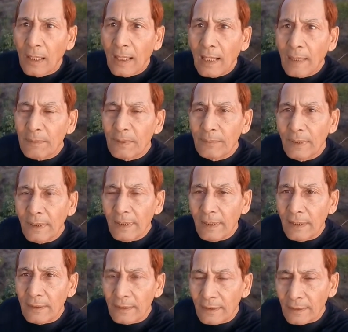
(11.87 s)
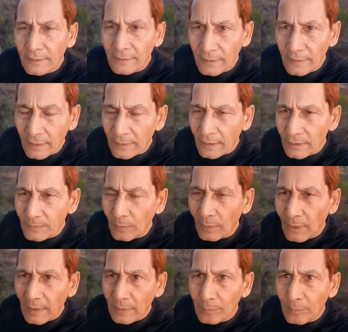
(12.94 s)
I have been very unsuccessful,
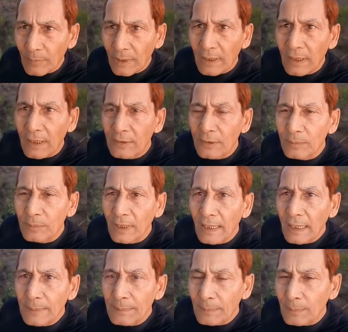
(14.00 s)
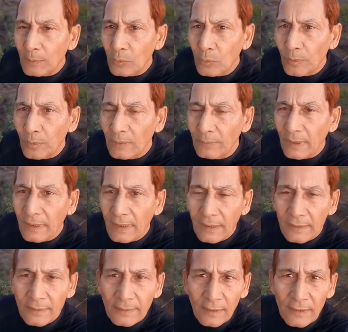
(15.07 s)
like millions of the great people who were very
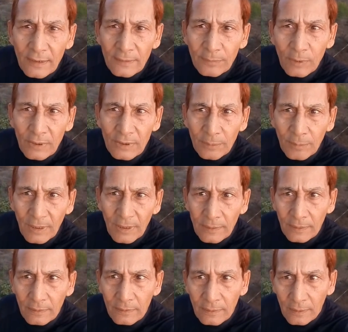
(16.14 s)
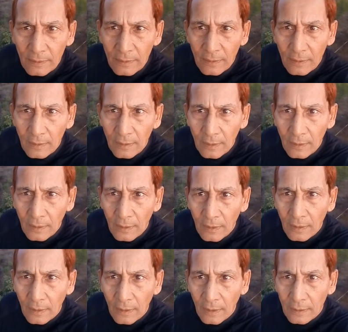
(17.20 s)
unsuccessful in the beginning.
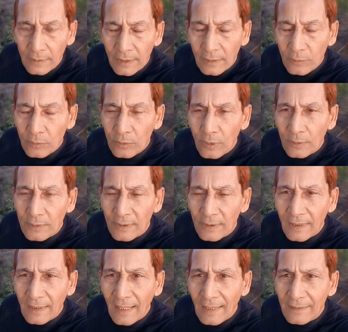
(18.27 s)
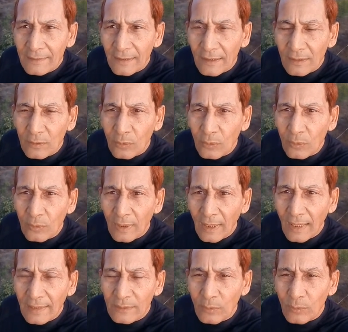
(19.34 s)
They could not realize their goal
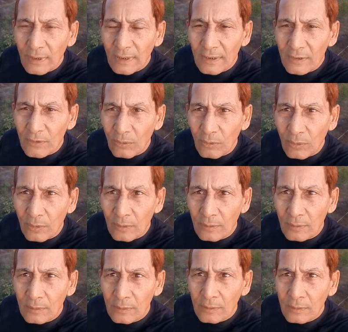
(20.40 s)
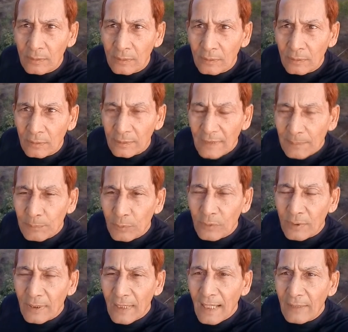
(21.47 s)
at one stroke. They have to
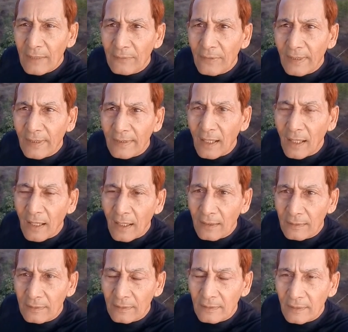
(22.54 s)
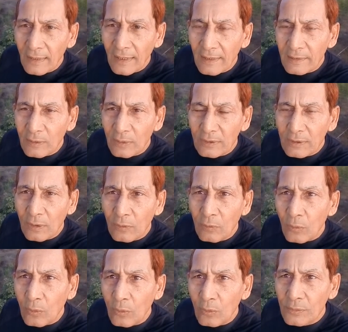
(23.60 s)
try very hard, and during the
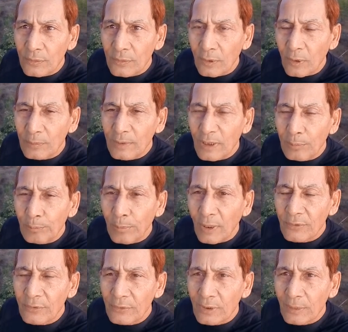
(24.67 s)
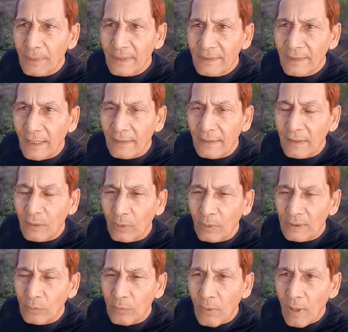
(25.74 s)
course of their pursuit of attaining
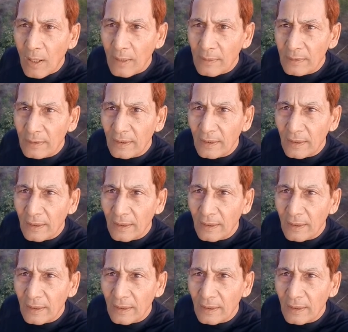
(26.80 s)
what they want,